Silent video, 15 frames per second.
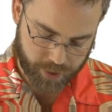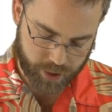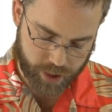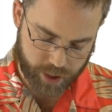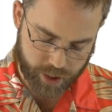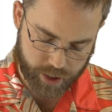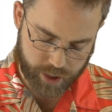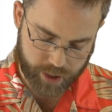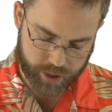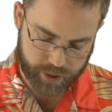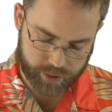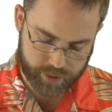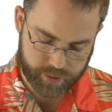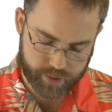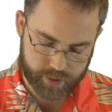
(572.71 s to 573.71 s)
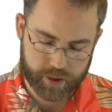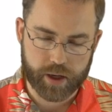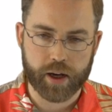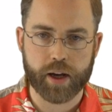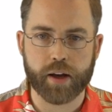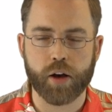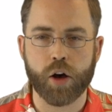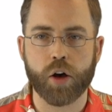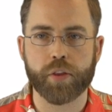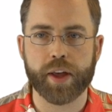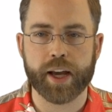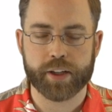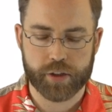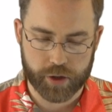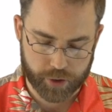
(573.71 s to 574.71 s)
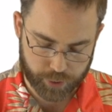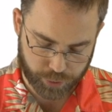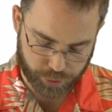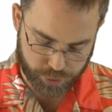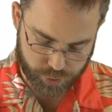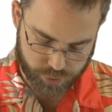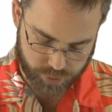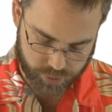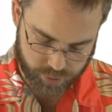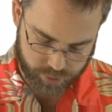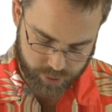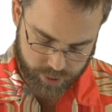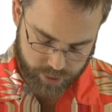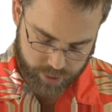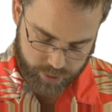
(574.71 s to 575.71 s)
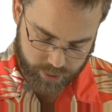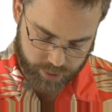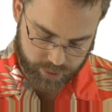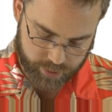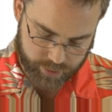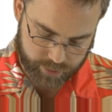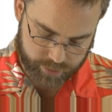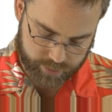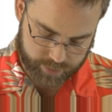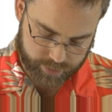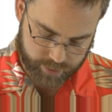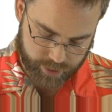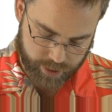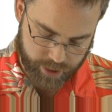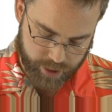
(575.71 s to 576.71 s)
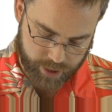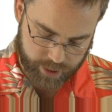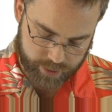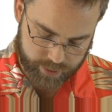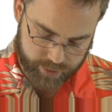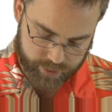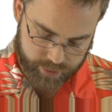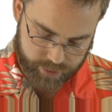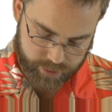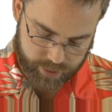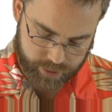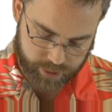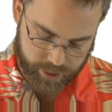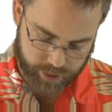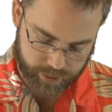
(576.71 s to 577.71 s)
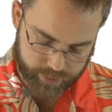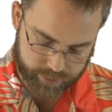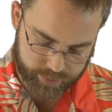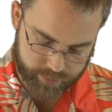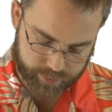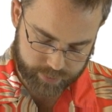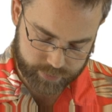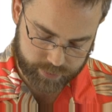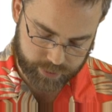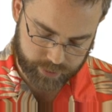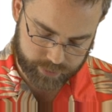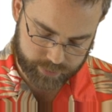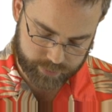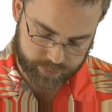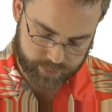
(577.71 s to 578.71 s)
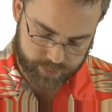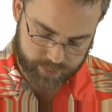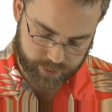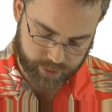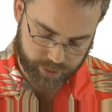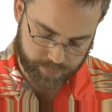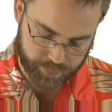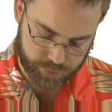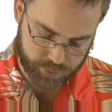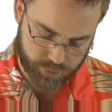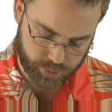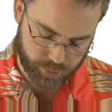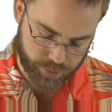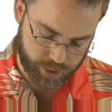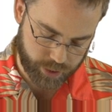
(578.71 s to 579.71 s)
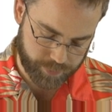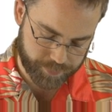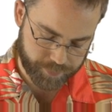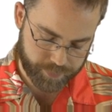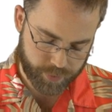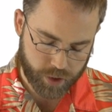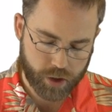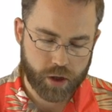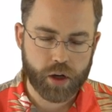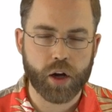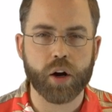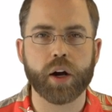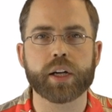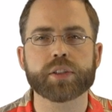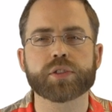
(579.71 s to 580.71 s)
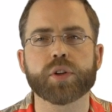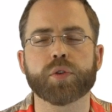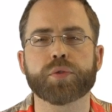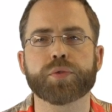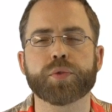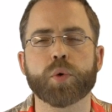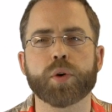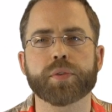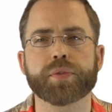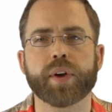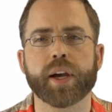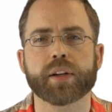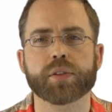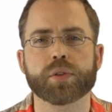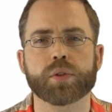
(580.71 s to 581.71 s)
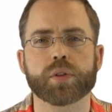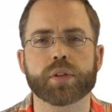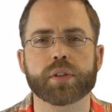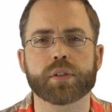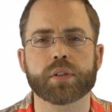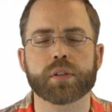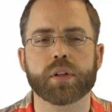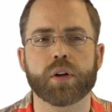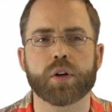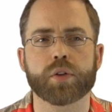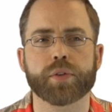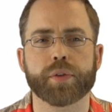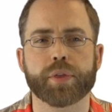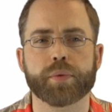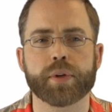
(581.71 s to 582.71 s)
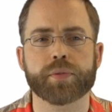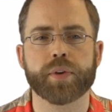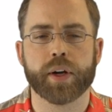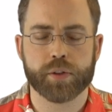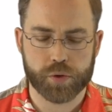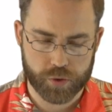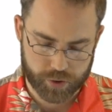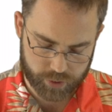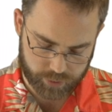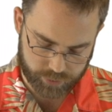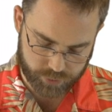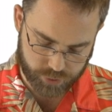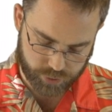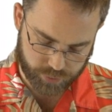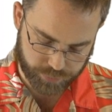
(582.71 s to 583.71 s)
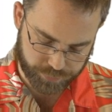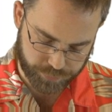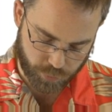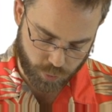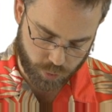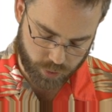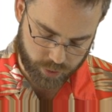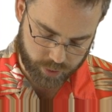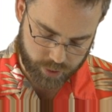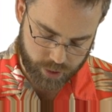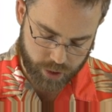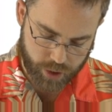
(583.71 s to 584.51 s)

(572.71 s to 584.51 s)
and all that to the third is 8x6 times 3. All right, so 4 factorial over 3 factorial is just 4.